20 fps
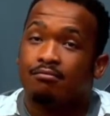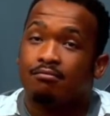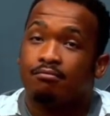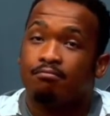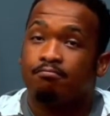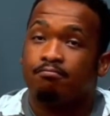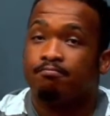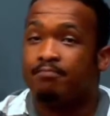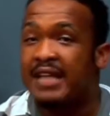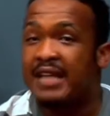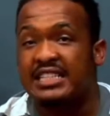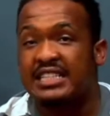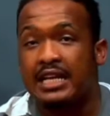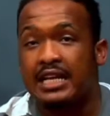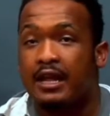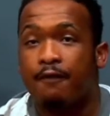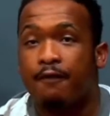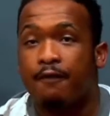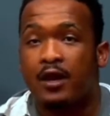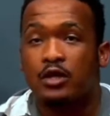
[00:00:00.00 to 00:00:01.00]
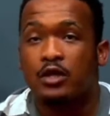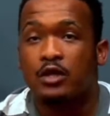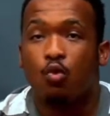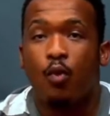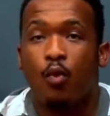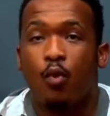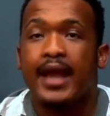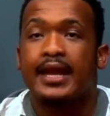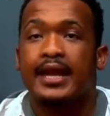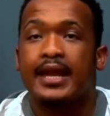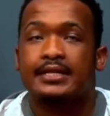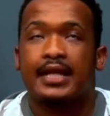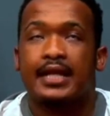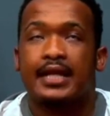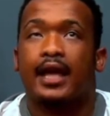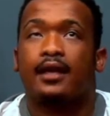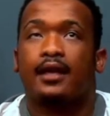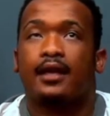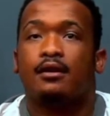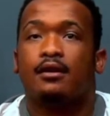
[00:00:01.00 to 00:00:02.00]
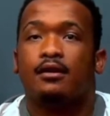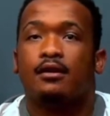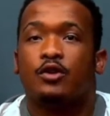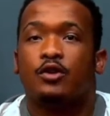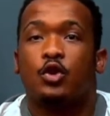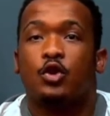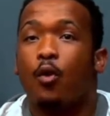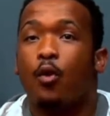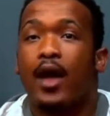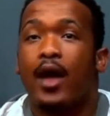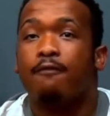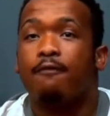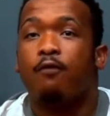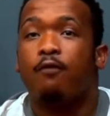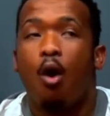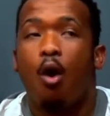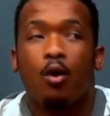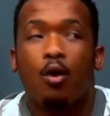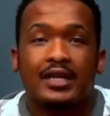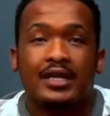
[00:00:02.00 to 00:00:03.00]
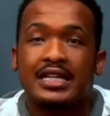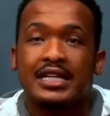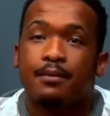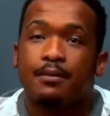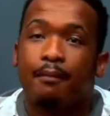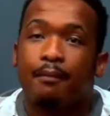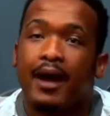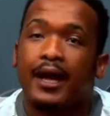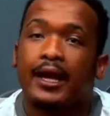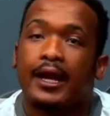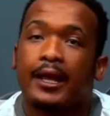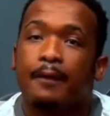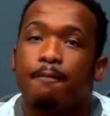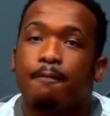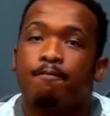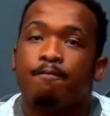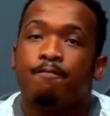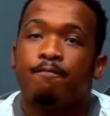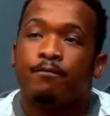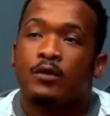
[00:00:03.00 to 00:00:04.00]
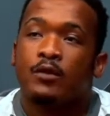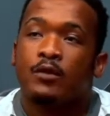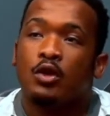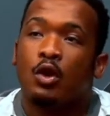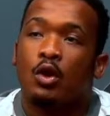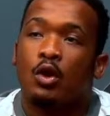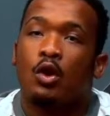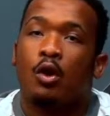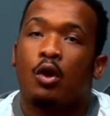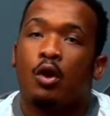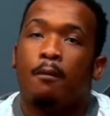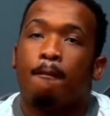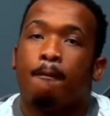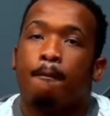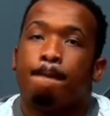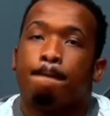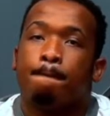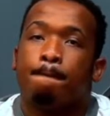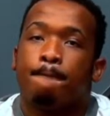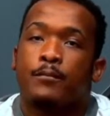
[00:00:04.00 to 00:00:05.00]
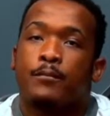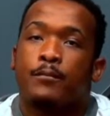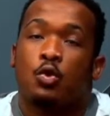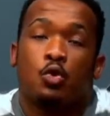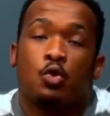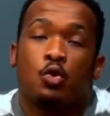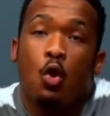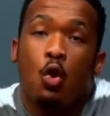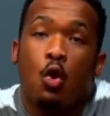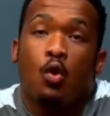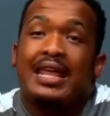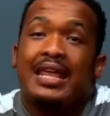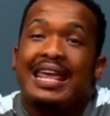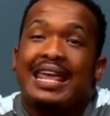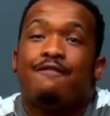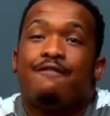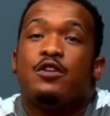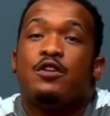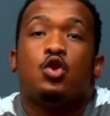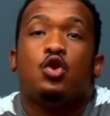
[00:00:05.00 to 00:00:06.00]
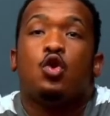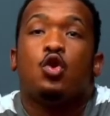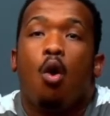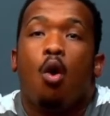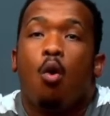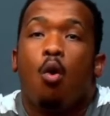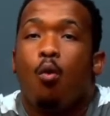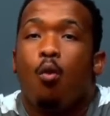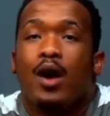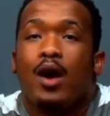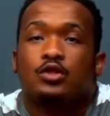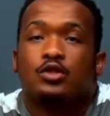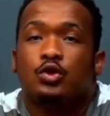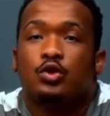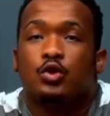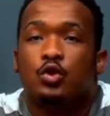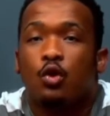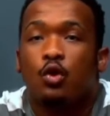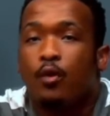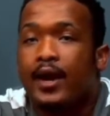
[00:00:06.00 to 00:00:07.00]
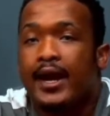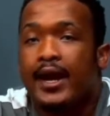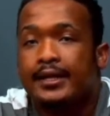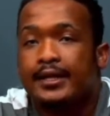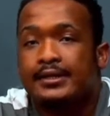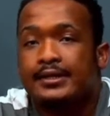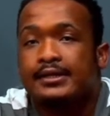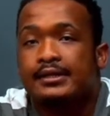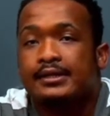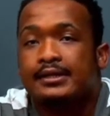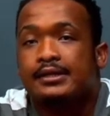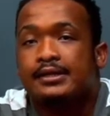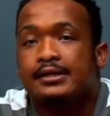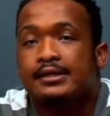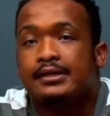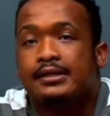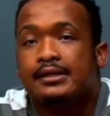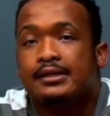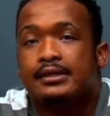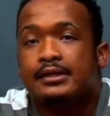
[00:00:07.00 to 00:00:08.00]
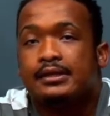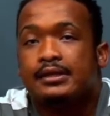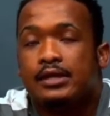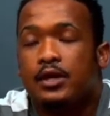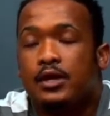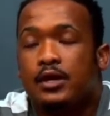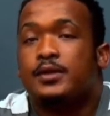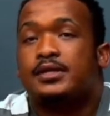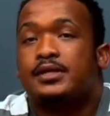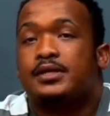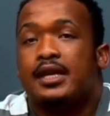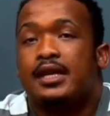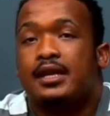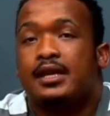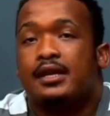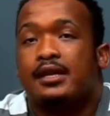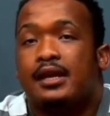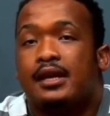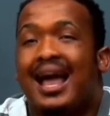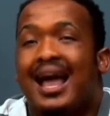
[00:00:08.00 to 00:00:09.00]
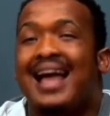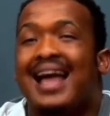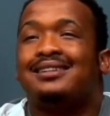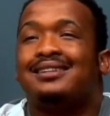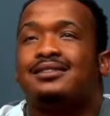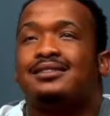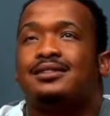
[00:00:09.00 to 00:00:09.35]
there's a difference when it's like you have all this money, you know, you don't even know what to do with it, do you see? And